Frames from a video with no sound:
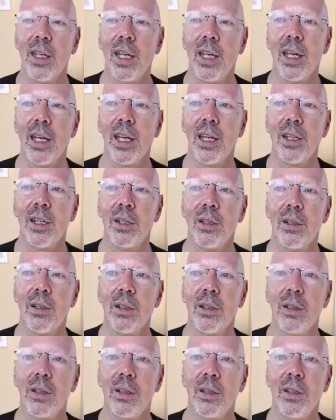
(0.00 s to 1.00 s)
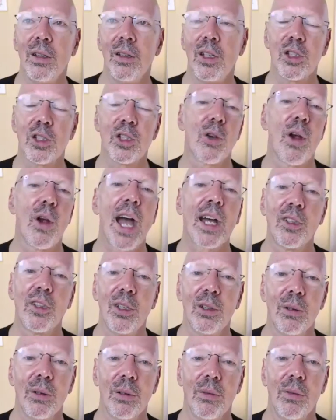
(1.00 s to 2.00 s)
and distract
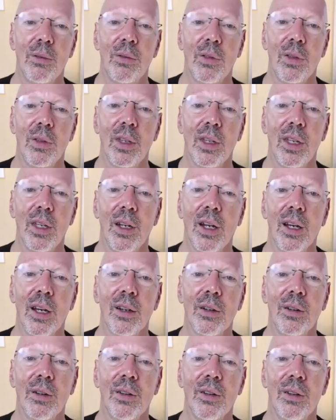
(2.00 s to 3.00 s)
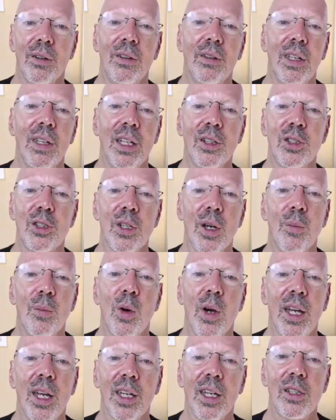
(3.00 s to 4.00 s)
you, you know, in some
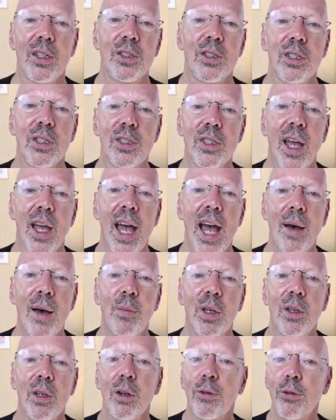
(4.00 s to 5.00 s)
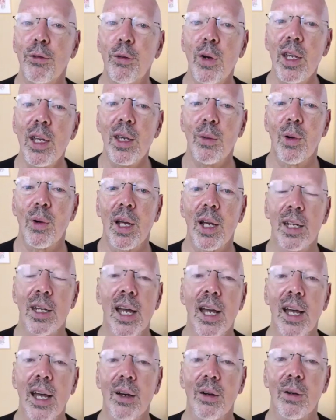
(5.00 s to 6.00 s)
way, because it's a habit. You're free right
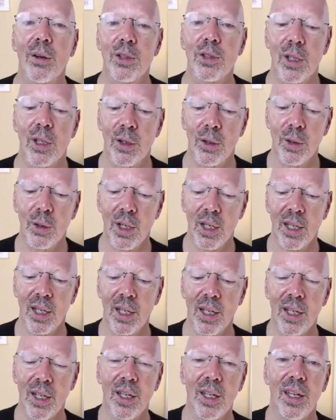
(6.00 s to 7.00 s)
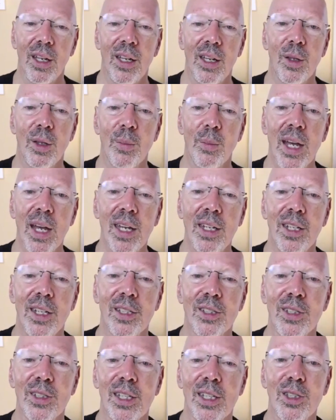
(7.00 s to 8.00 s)
now. So the mind
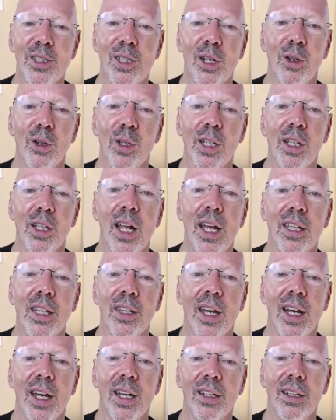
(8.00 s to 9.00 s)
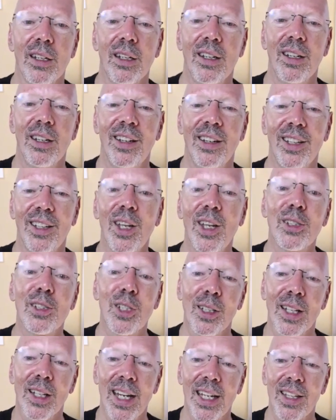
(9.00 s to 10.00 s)
doesn't necessarily like that. It
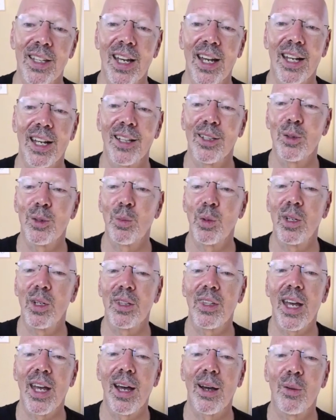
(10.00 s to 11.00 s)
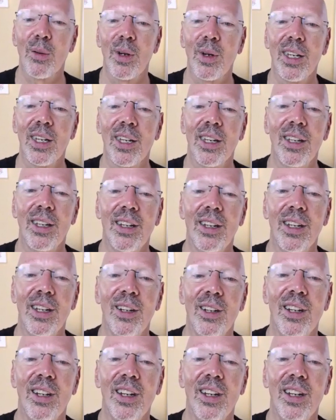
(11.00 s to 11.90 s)
doesn't like that. Let's put it that way. It, it,